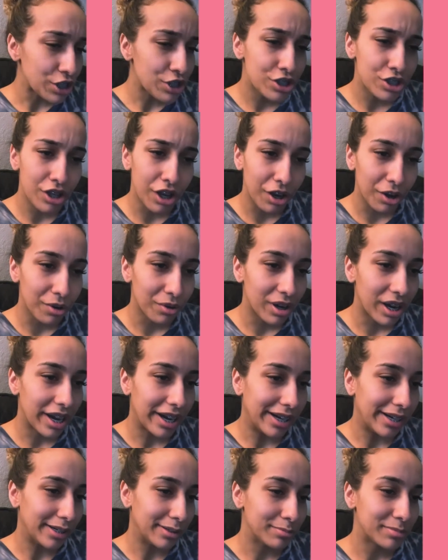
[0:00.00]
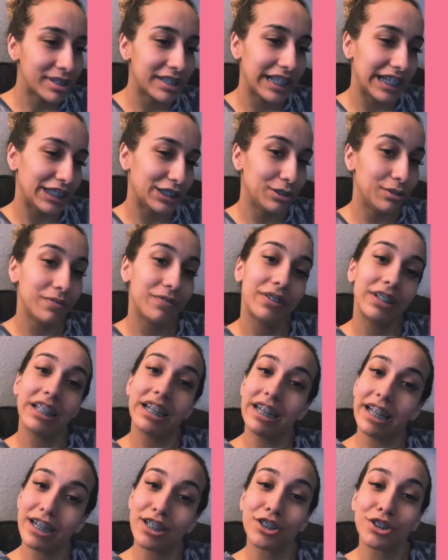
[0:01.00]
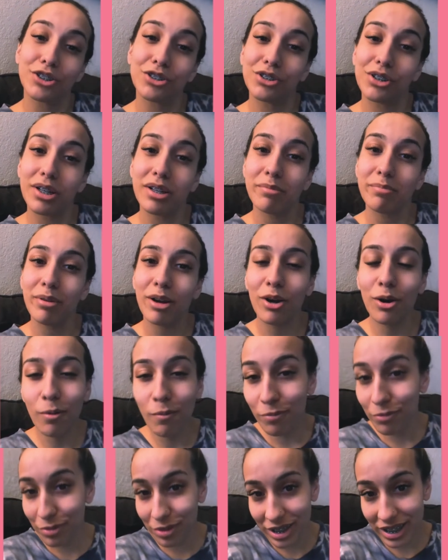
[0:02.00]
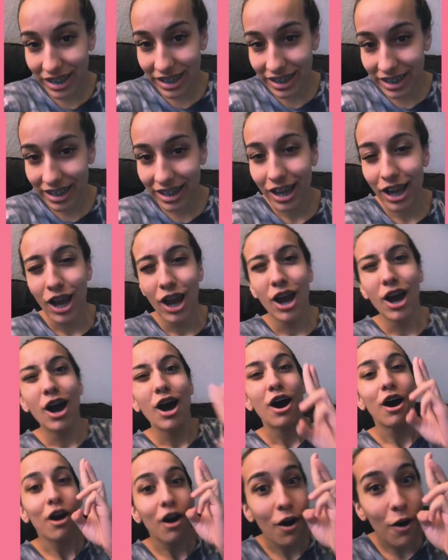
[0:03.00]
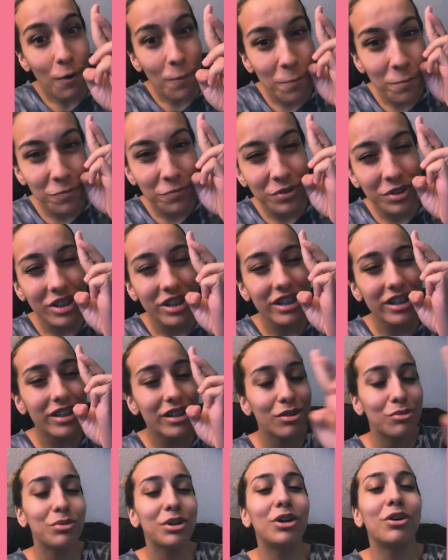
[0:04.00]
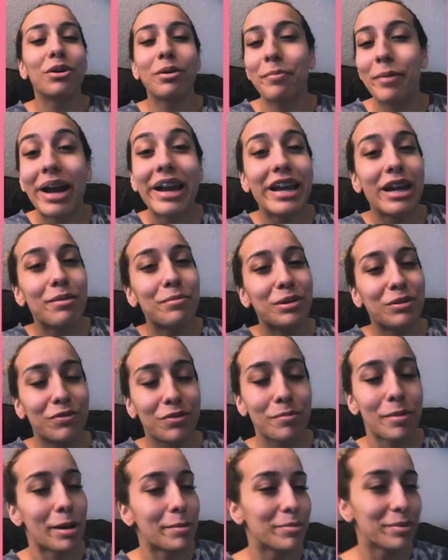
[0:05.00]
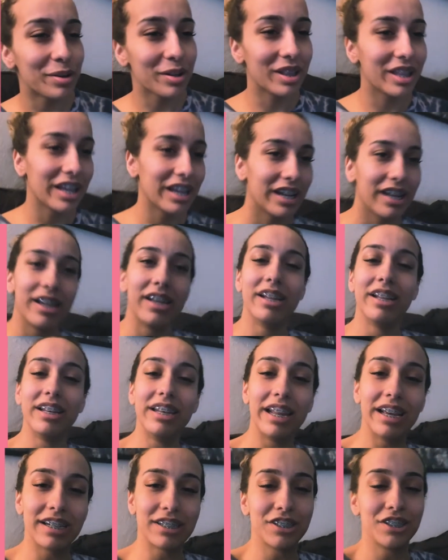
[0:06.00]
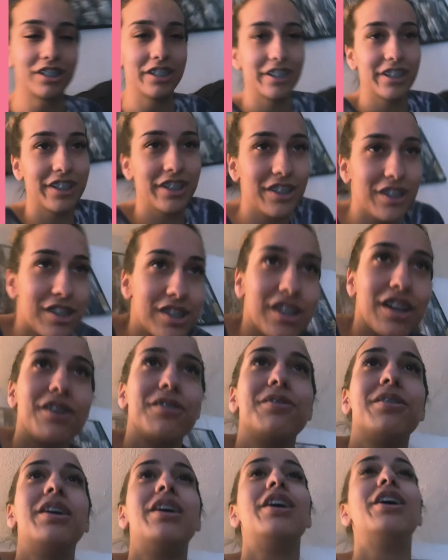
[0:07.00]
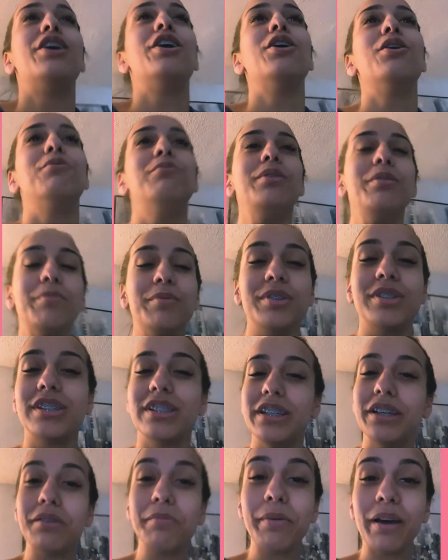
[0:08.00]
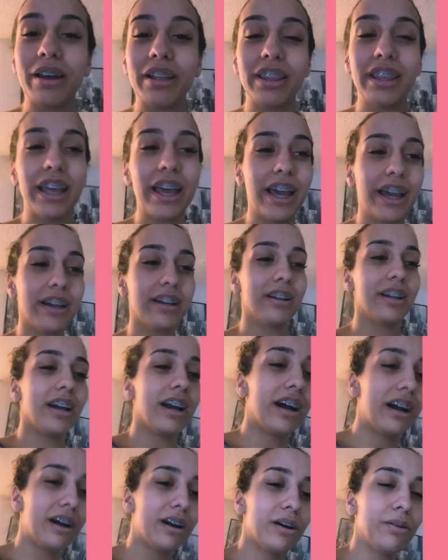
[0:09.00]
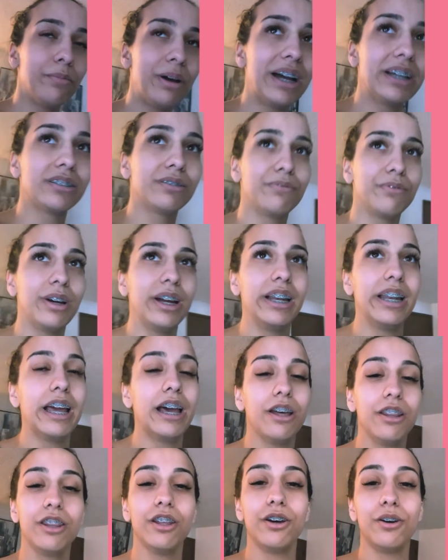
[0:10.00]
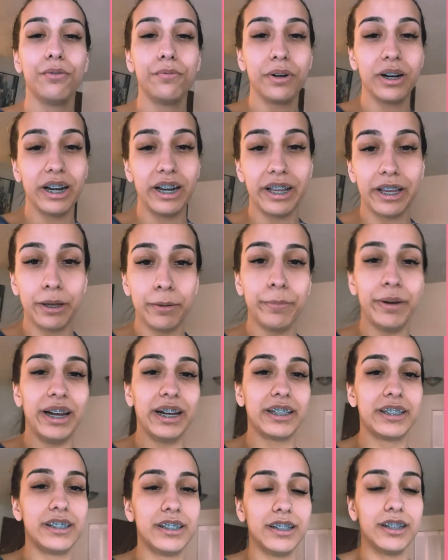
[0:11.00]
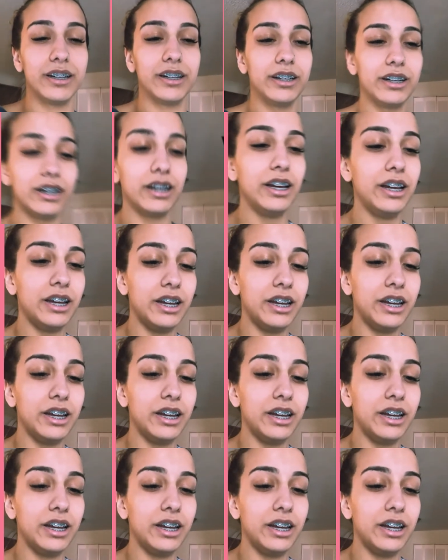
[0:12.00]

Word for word: So, um, stay tuned for the next trip. Hopefully, hopefully, we go to Miami for my birthday next year. So, we will see about that. Um, as of right now, though, we're gonna get back to